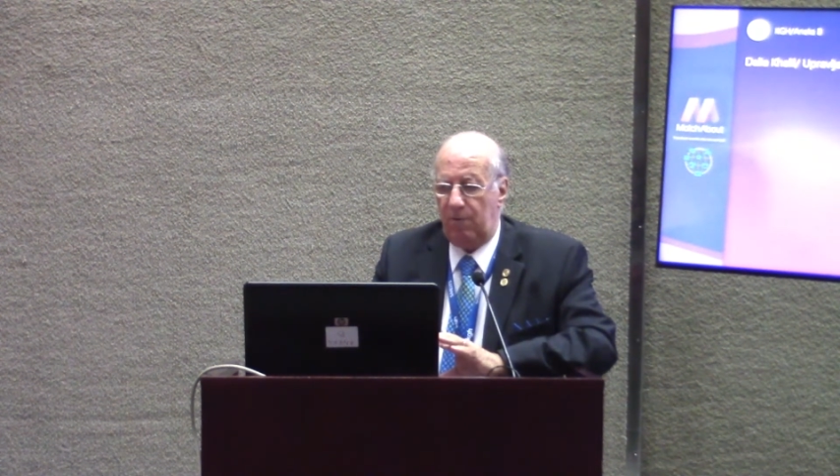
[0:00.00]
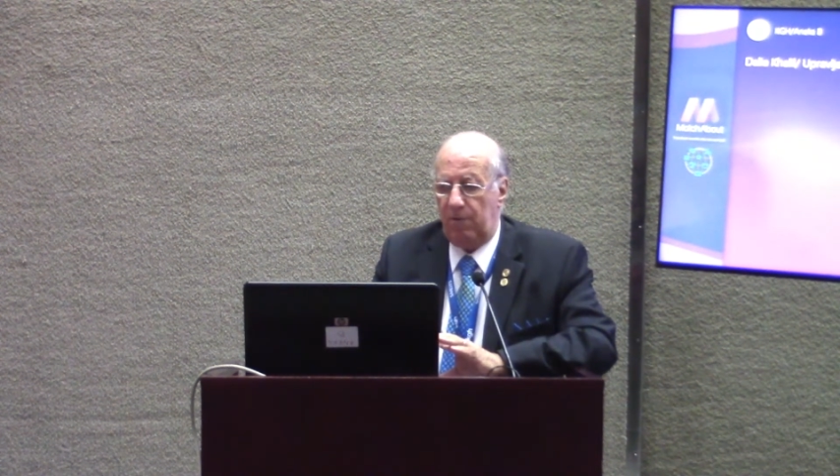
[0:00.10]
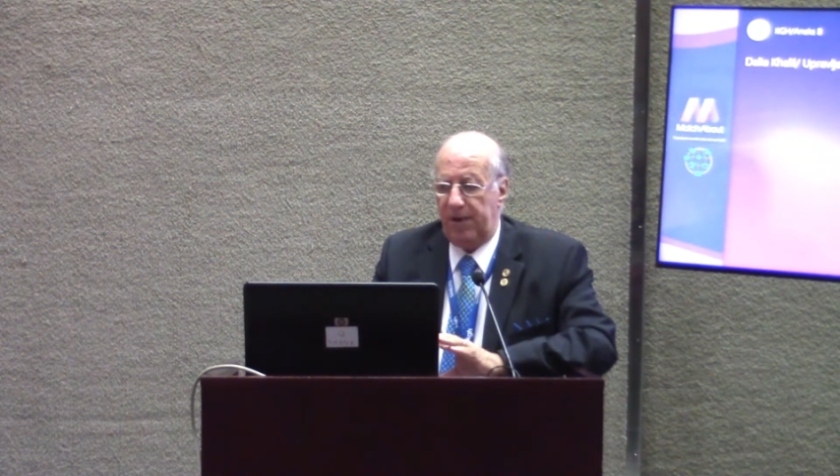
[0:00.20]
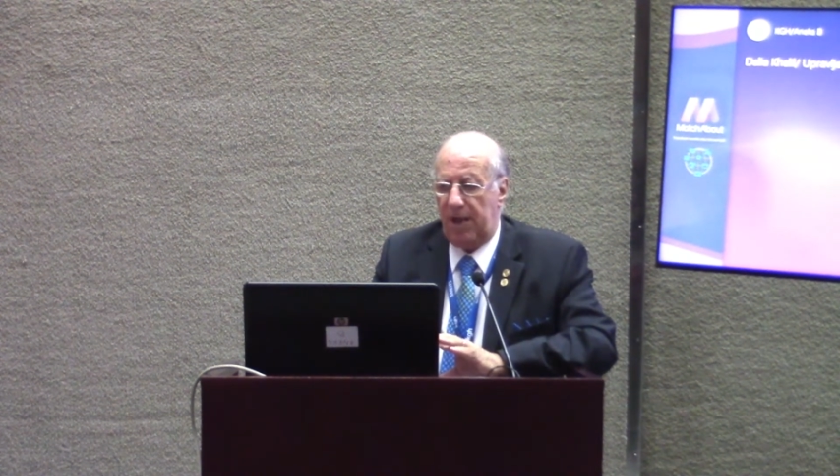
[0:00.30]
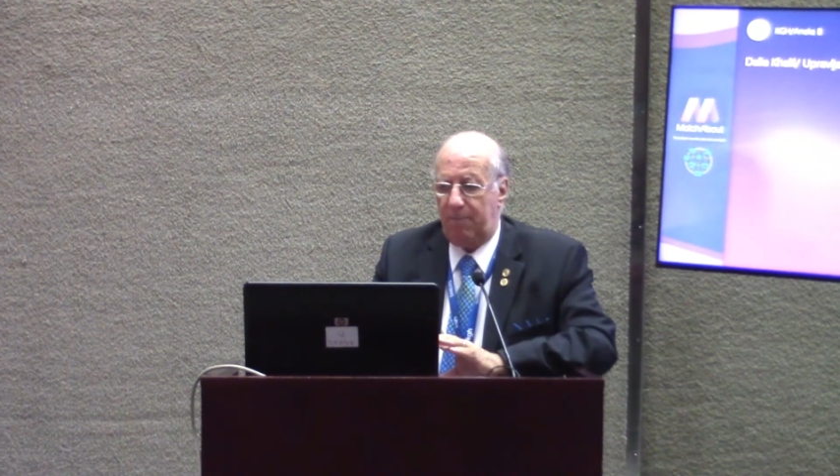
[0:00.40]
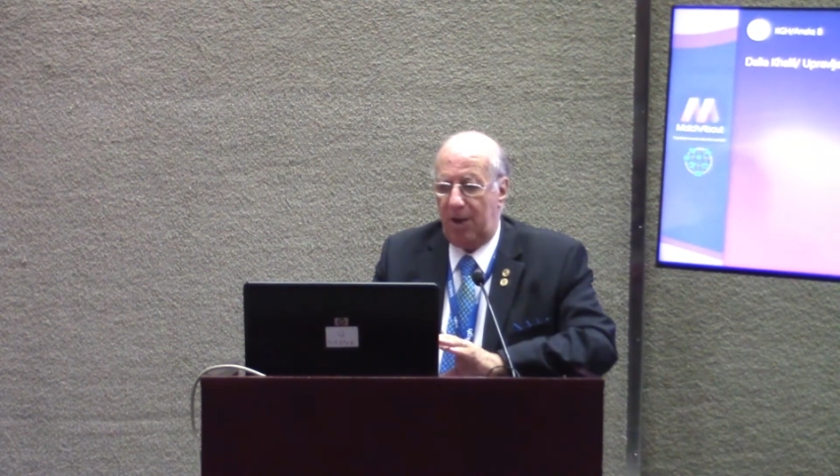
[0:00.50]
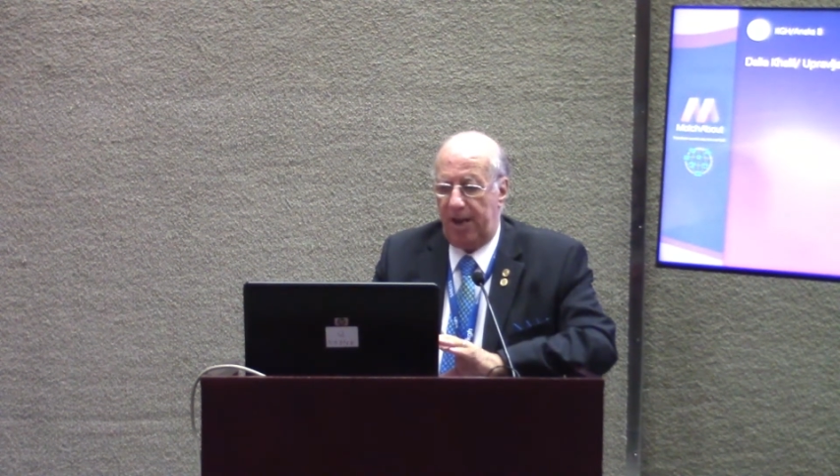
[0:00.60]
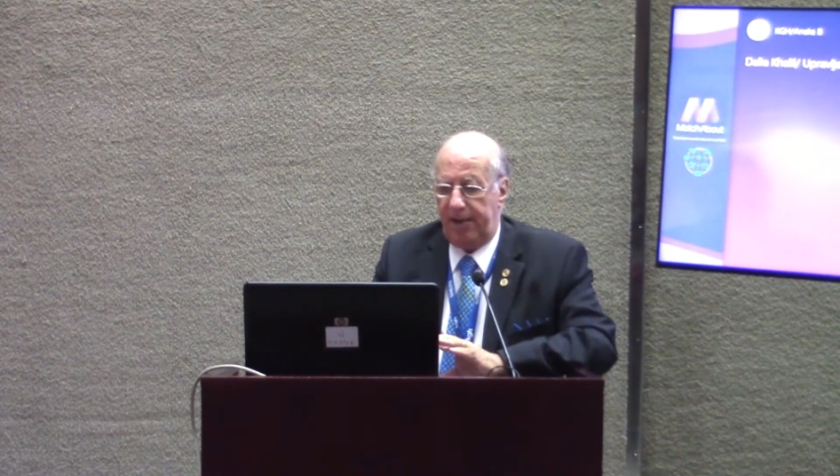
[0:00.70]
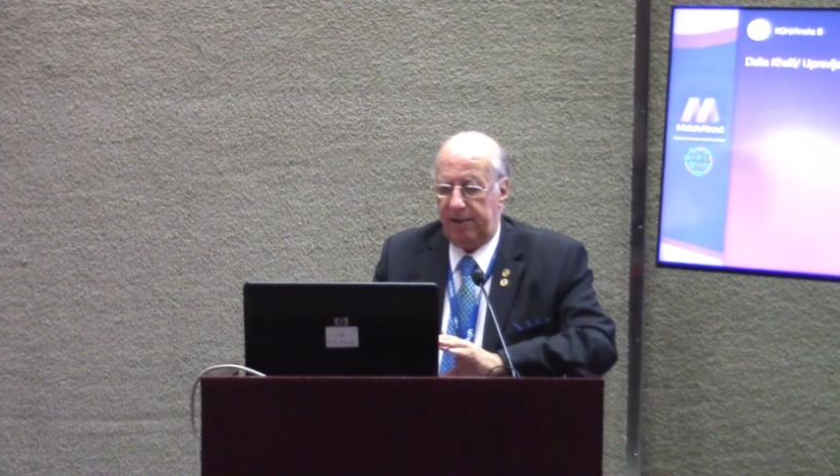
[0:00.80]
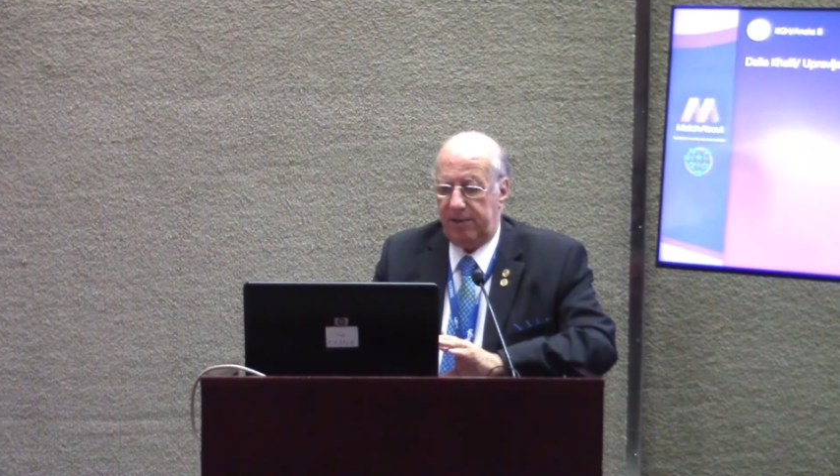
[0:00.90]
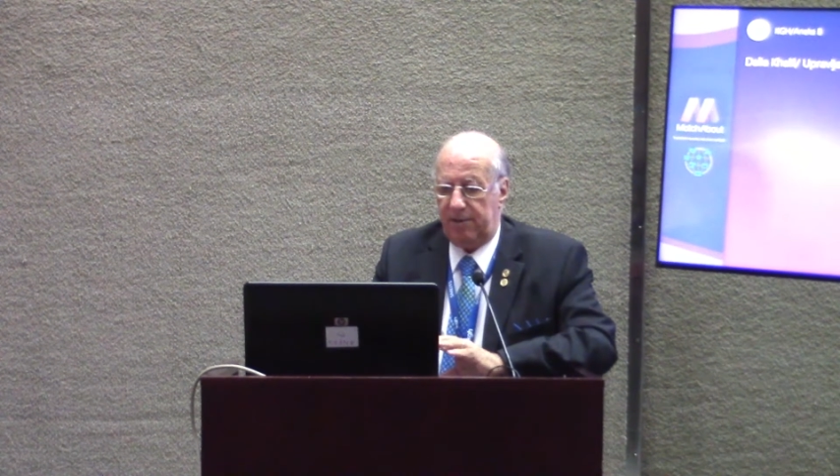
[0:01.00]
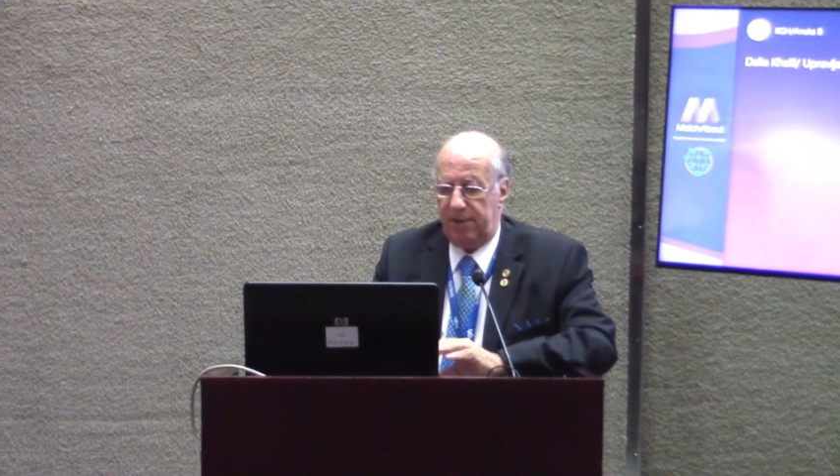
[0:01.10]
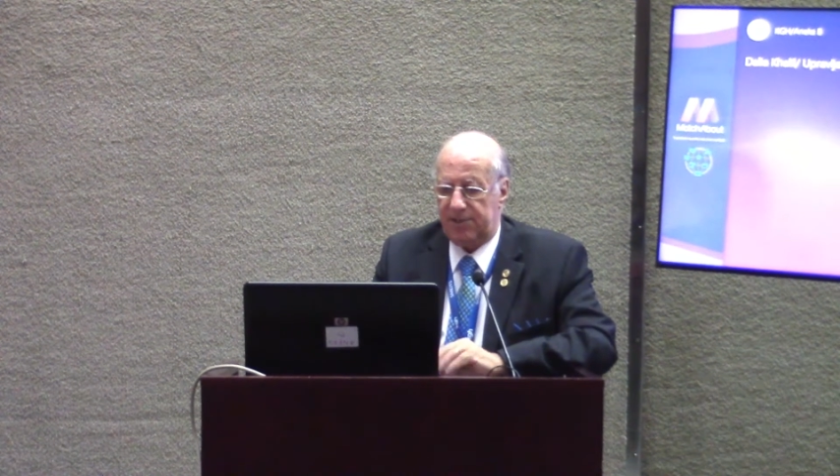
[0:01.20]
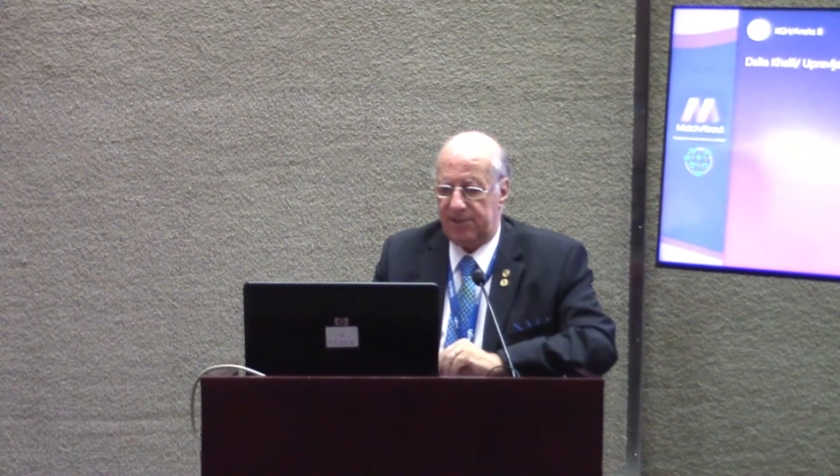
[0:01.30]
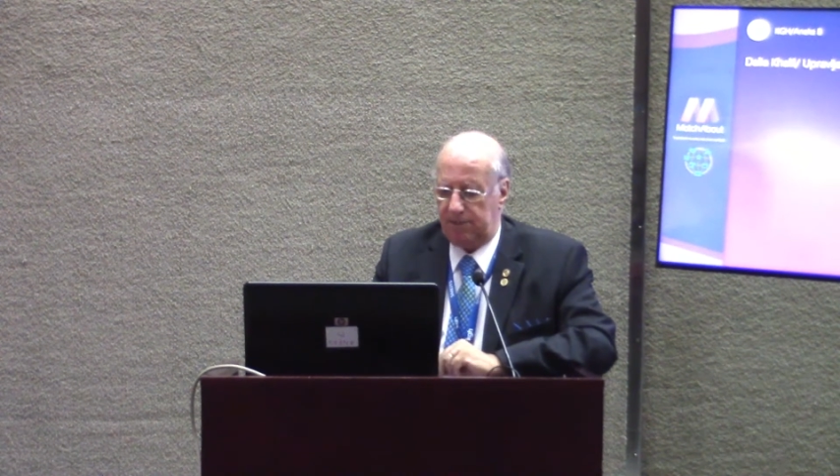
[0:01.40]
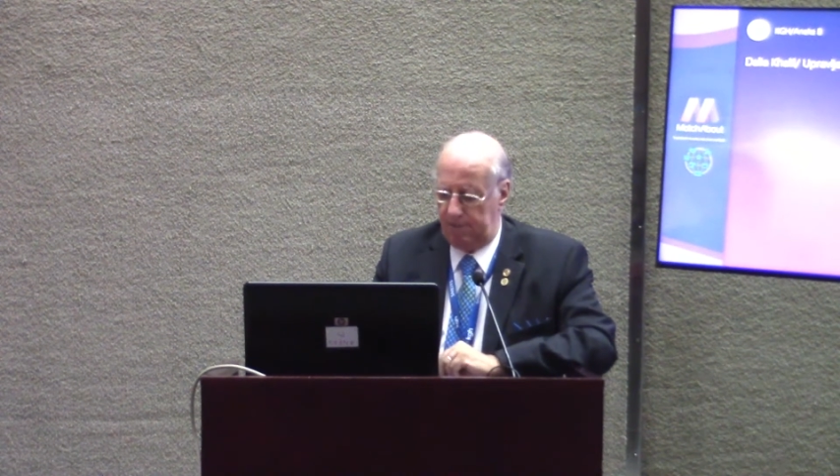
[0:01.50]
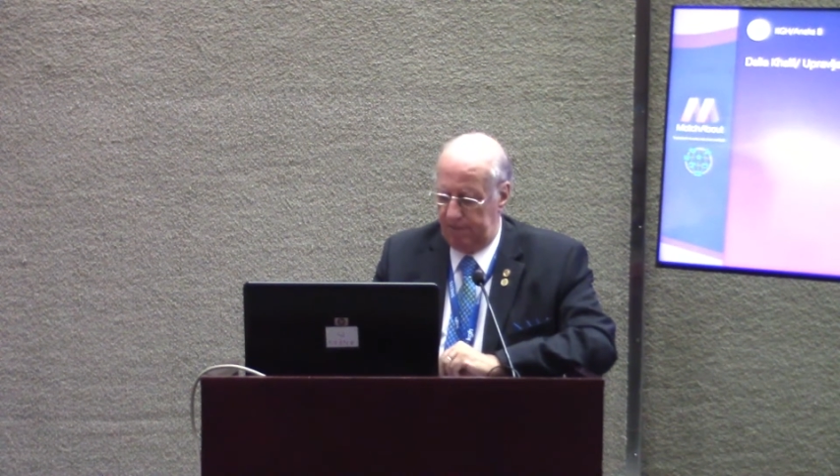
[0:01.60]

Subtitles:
when applying this.